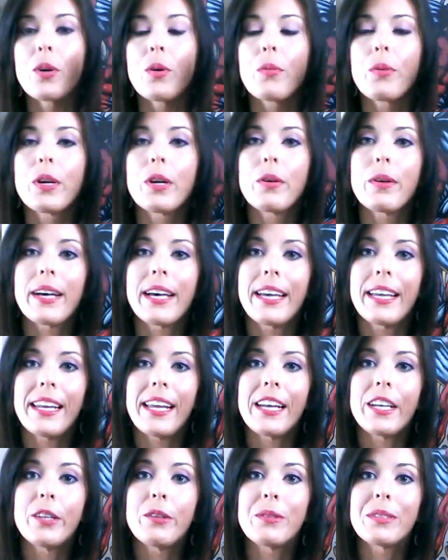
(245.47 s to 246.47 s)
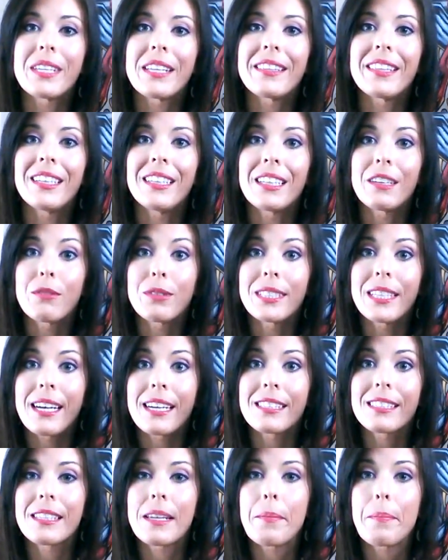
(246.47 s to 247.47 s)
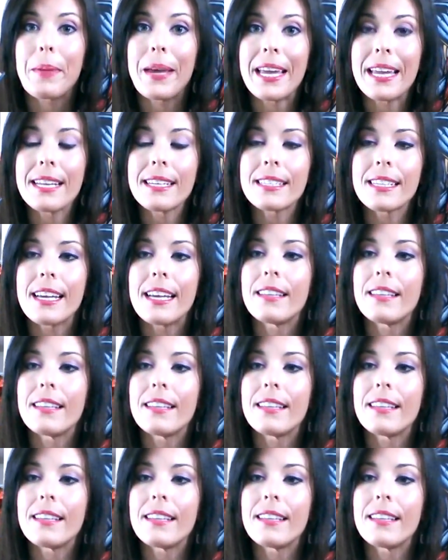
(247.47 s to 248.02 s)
we go ahead and use the Liquitex paint,